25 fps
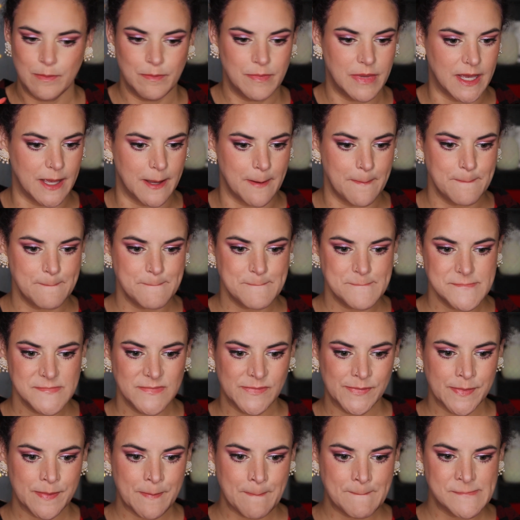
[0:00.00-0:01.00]
But
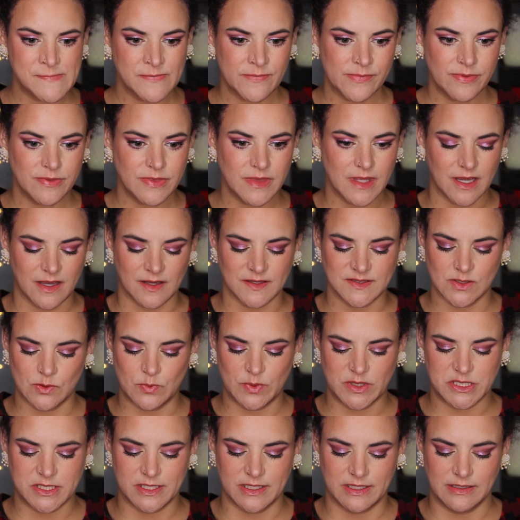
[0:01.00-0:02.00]
I
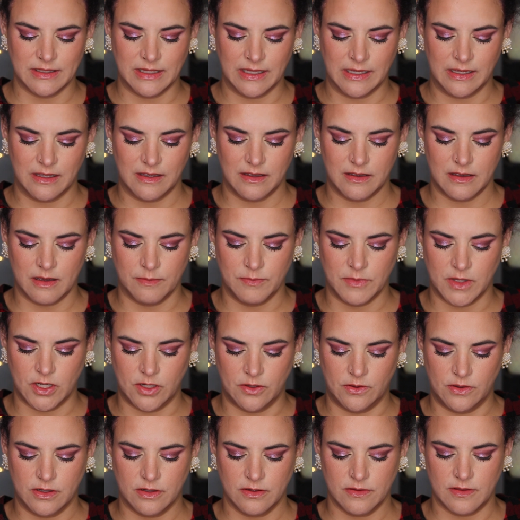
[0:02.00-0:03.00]
also wish that like come the
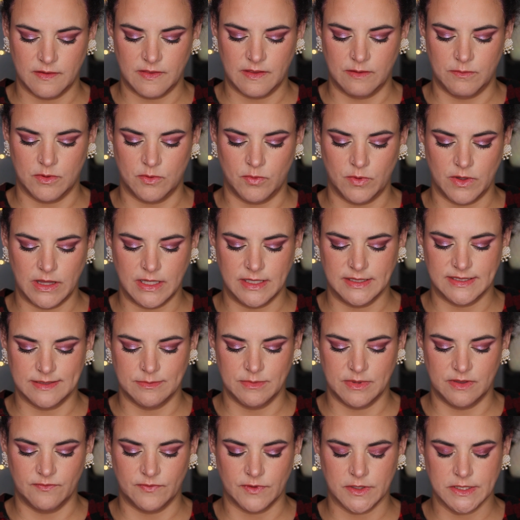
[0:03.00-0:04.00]
new year that they would release
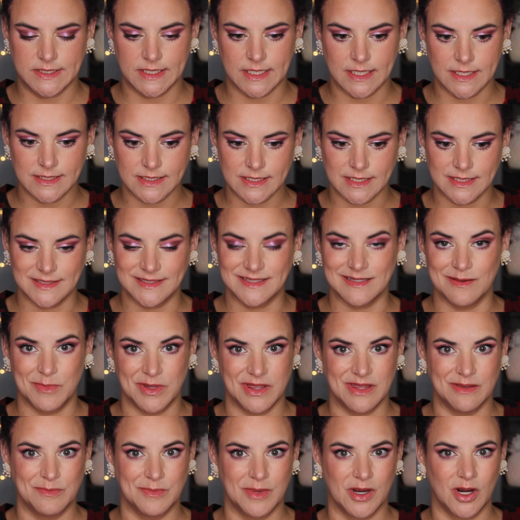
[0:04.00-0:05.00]
them in full size because
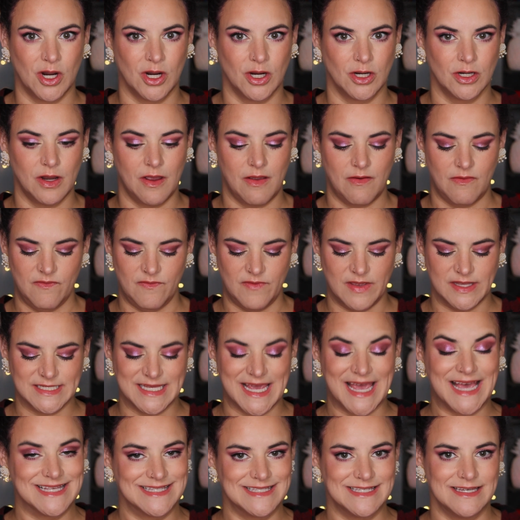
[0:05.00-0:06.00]
some of them are
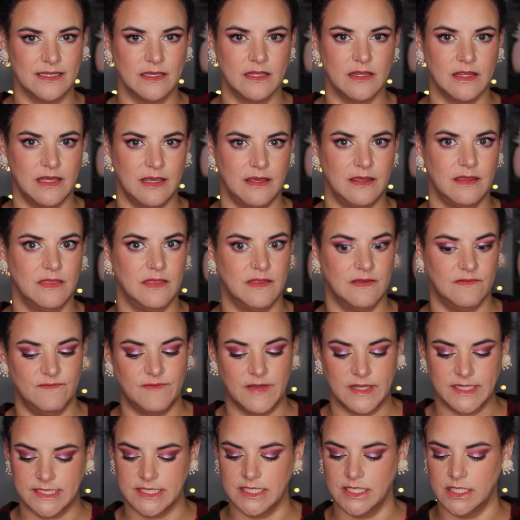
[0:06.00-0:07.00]
fantastic. Like the
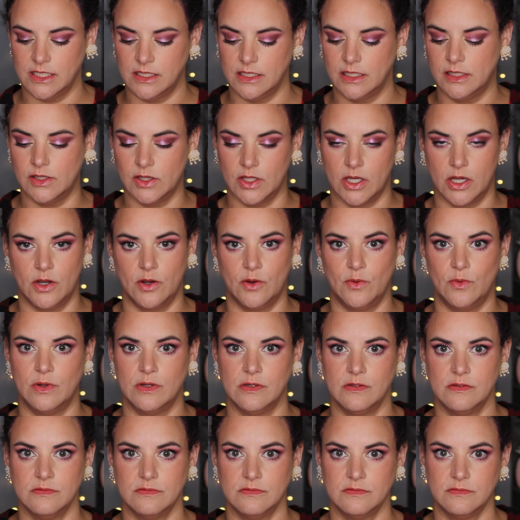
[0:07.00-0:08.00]
Fenty
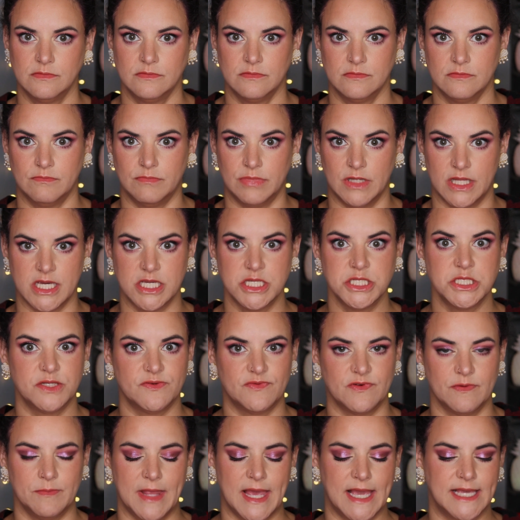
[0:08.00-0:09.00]
Glow
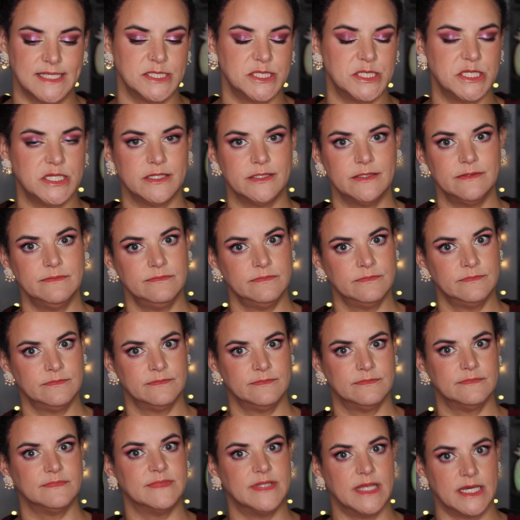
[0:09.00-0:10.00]
blush from last year,
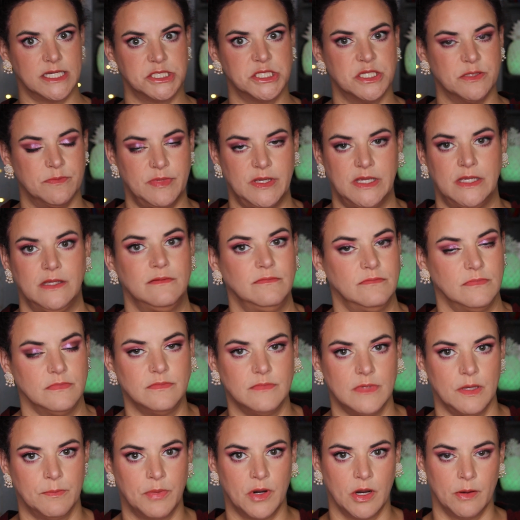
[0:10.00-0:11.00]
that should be
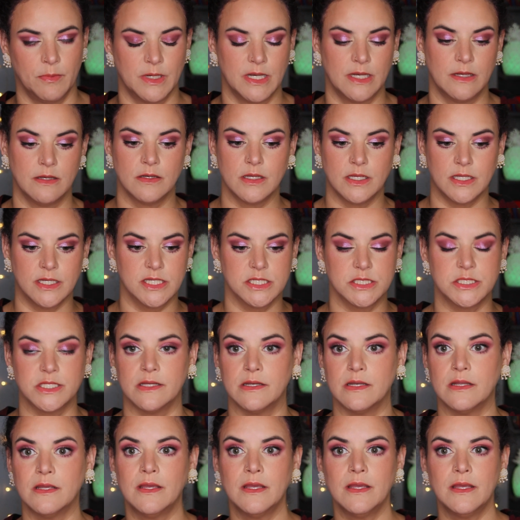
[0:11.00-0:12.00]
a permanent
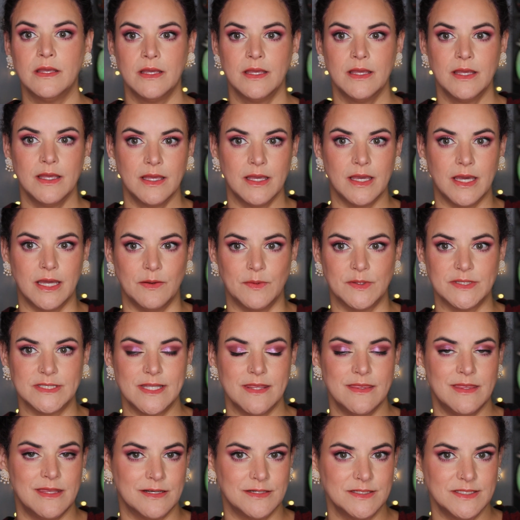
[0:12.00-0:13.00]
addition.
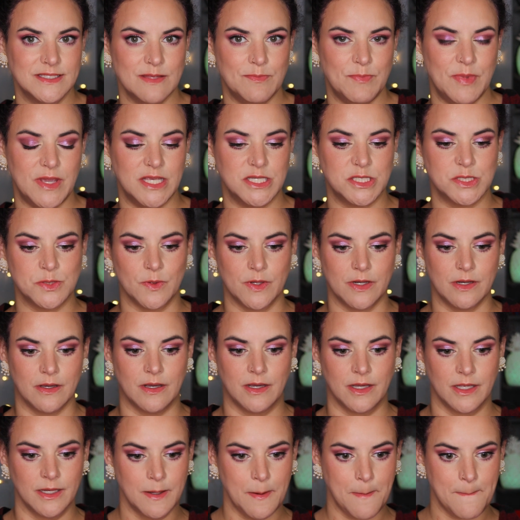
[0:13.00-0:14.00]
Anyways, there's the peach one
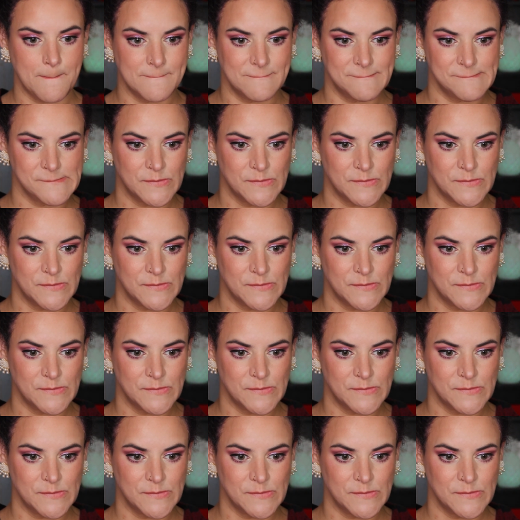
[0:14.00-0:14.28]
on.